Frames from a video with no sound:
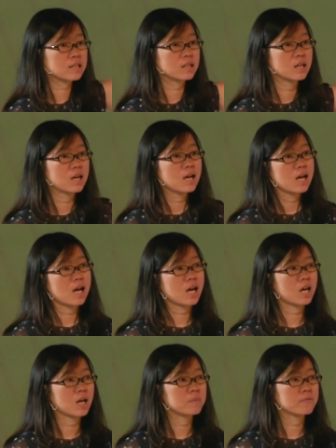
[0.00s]
there.
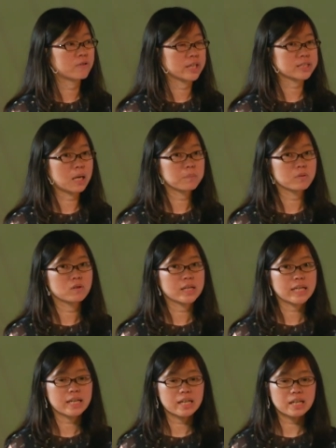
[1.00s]
Um, for example,
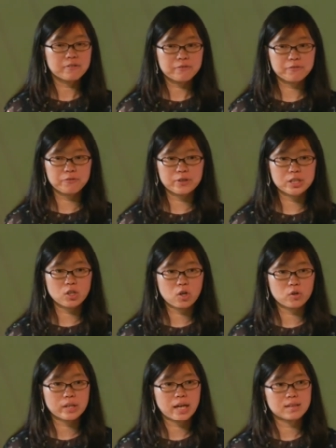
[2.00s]
if we
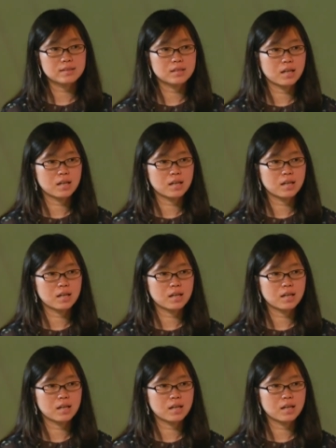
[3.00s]
know that